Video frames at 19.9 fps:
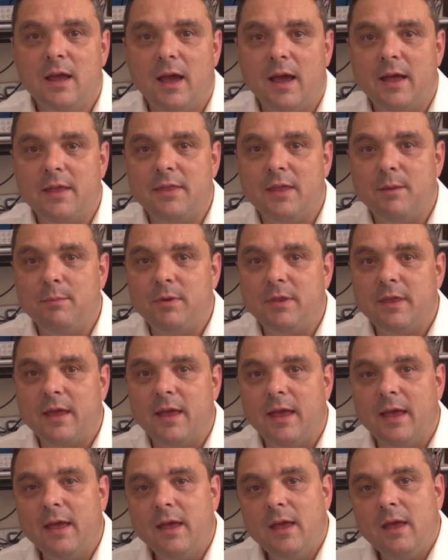and they'd be
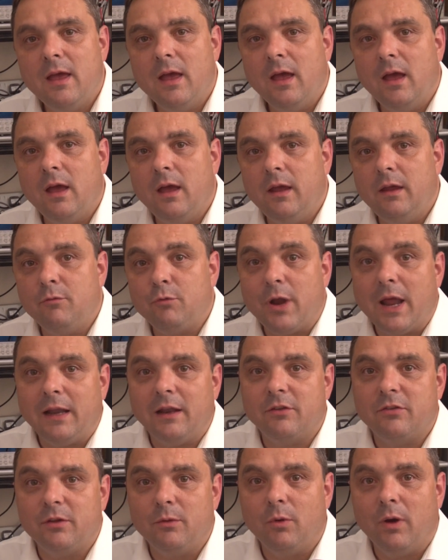there. In
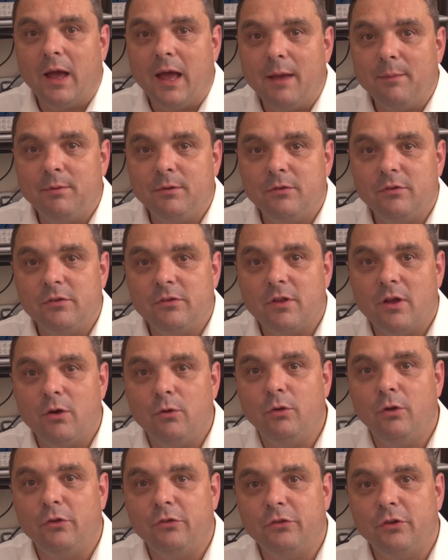reality, what happens is the
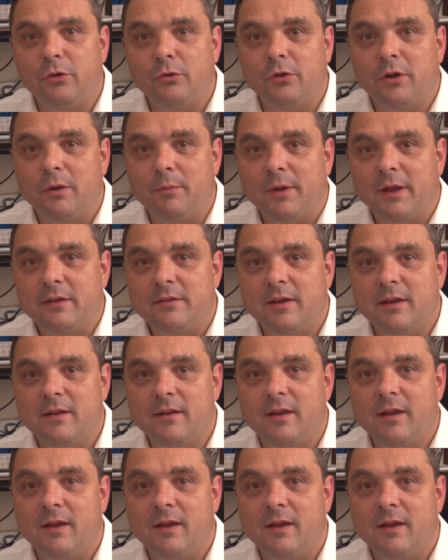whole lot sold in about 10